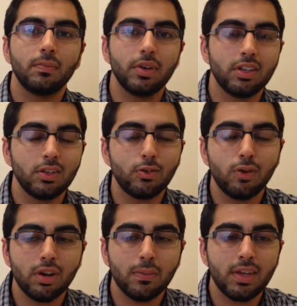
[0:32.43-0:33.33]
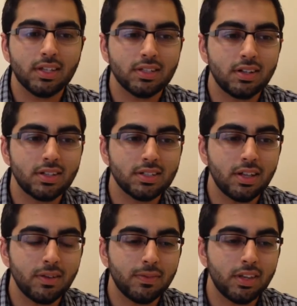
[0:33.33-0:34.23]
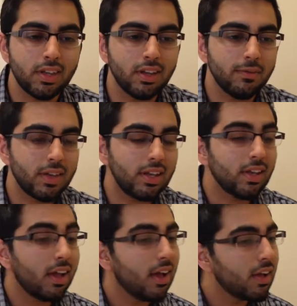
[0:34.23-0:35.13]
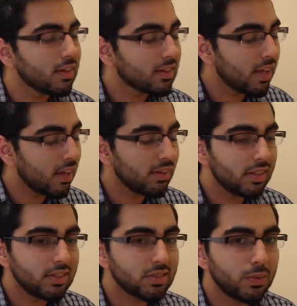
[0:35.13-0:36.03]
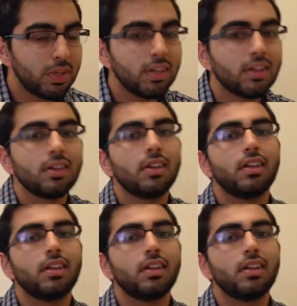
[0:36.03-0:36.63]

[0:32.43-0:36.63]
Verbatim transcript: But you want to make sure instead of thinking of getting 10 leads a week,